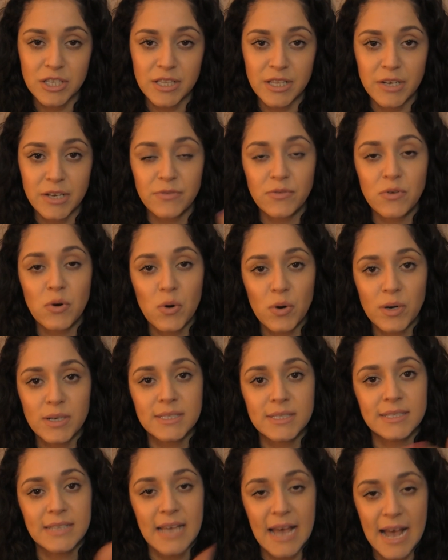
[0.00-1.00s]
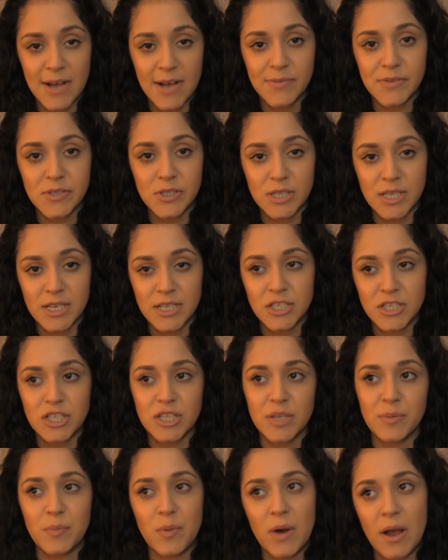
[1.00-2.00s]
and then of course after lunch,
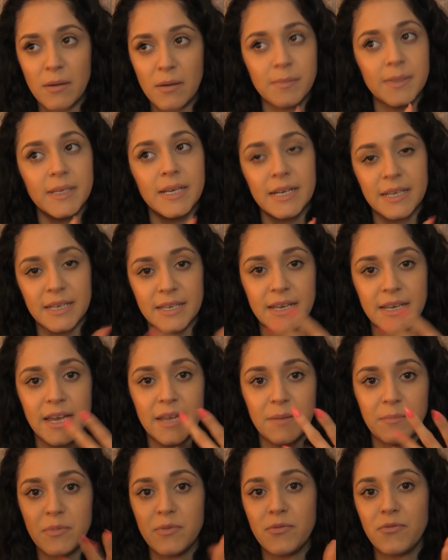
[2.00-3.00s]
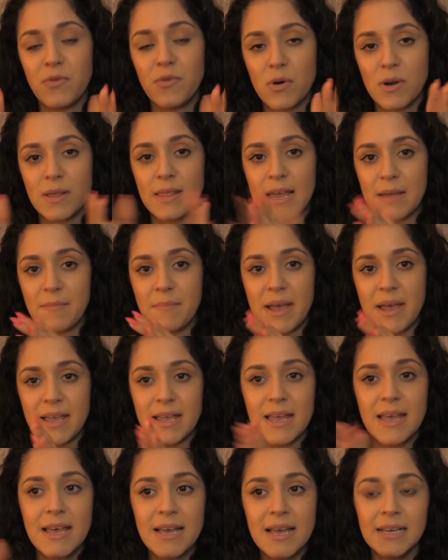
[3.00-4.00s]
and then probably again before like my
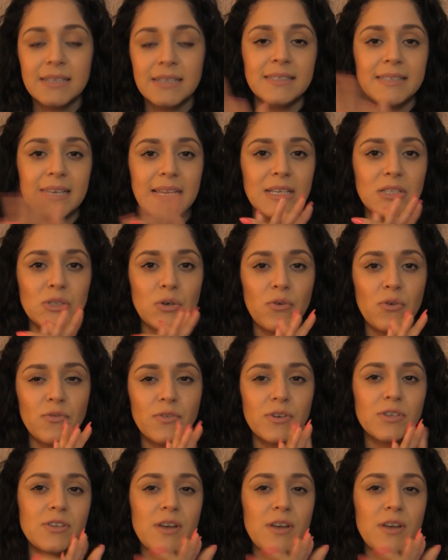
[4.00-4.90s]
day is over.